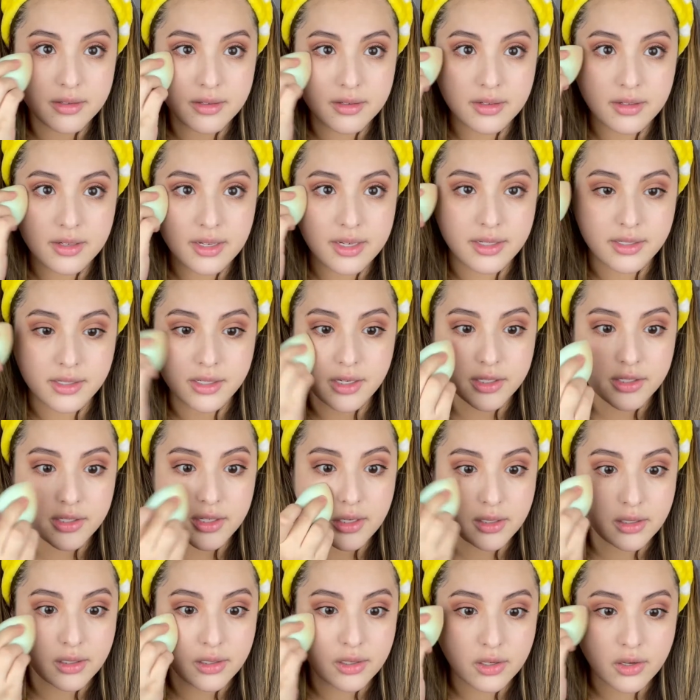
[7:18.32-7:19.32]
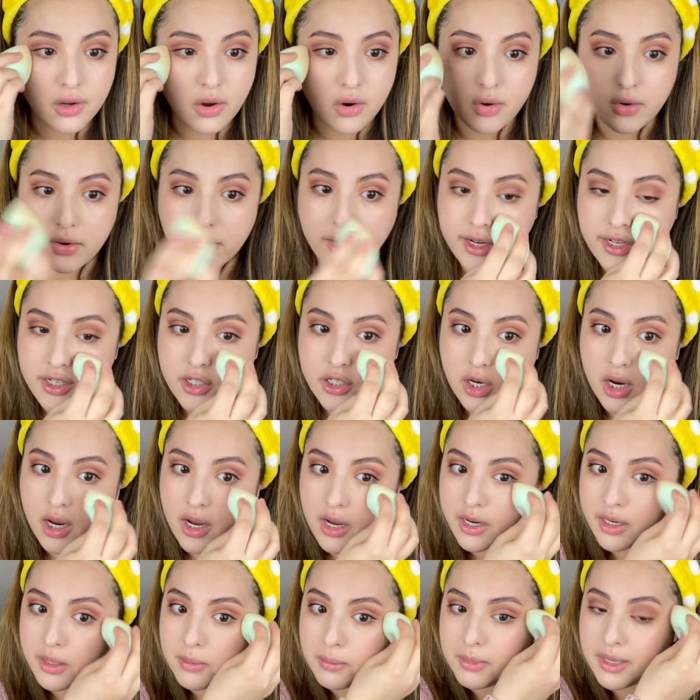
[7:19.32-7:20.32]
It doesn't look orange
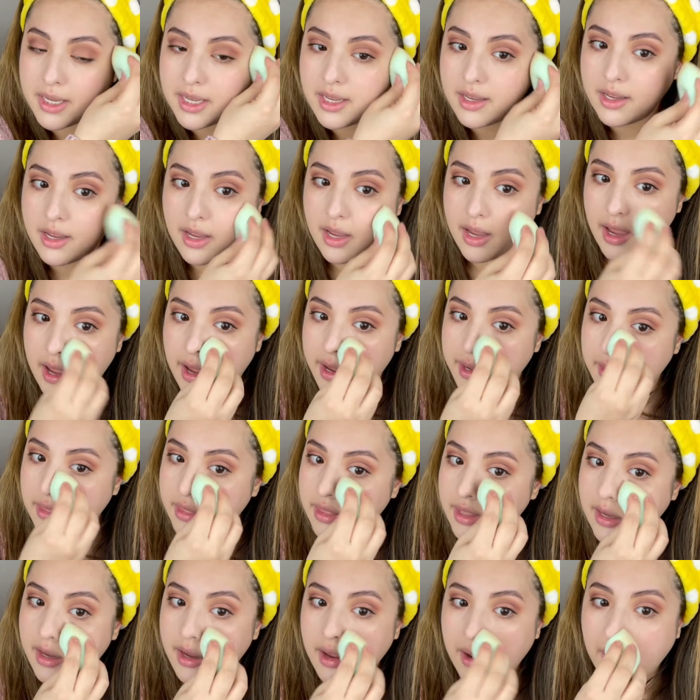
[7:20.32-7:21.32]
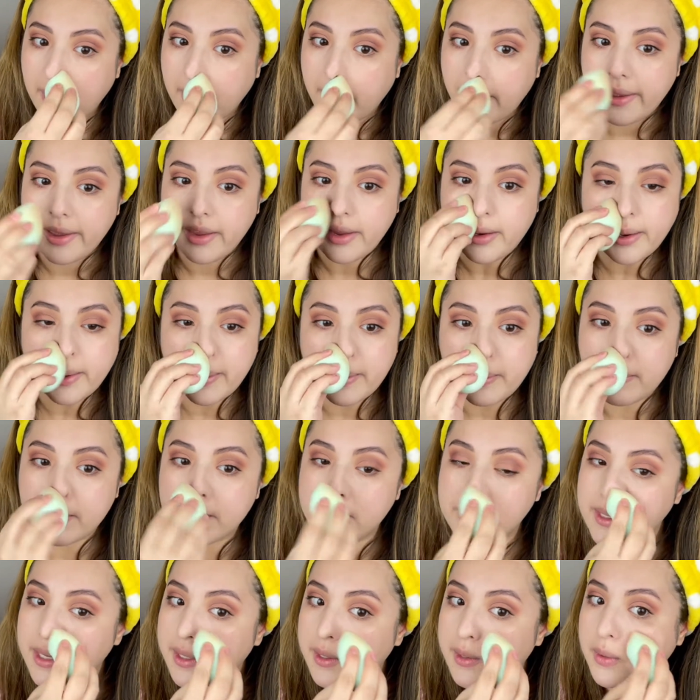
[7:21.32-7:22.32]
on me. I think it
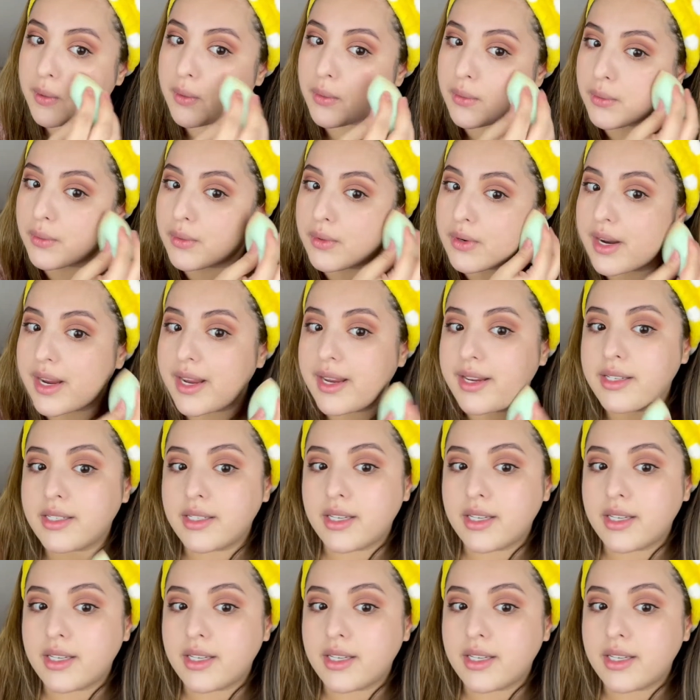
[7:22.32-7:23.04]
was a great